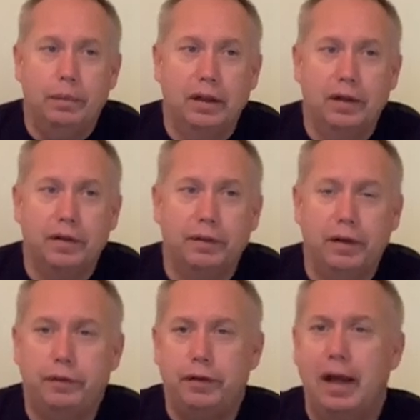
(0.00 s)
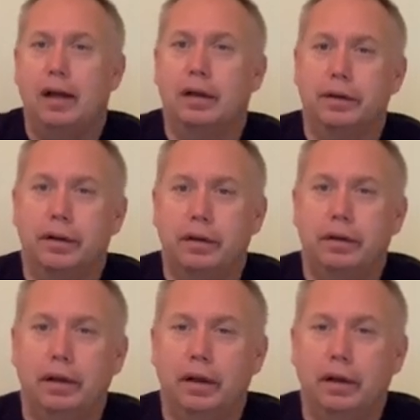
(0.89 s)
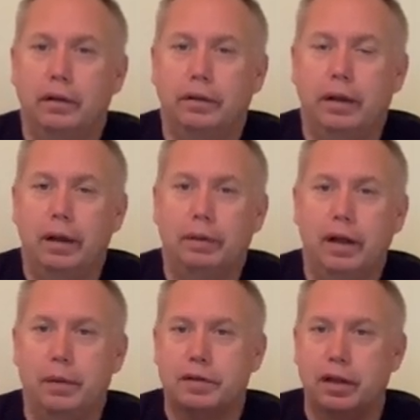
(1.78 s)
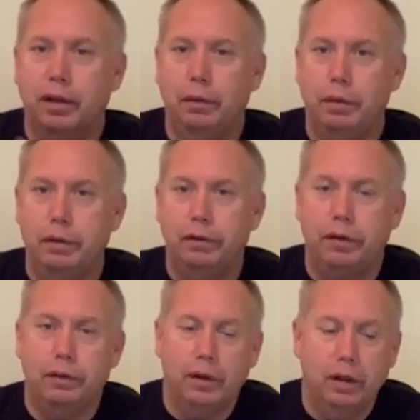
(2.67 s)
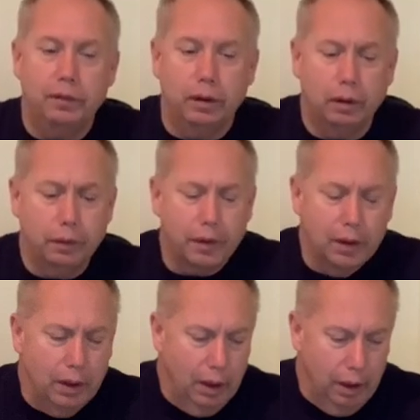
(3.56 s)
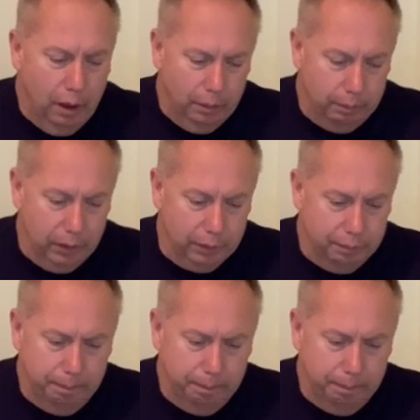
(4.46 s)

because if he failed, Abraham said, "I'll remove you of your oath." But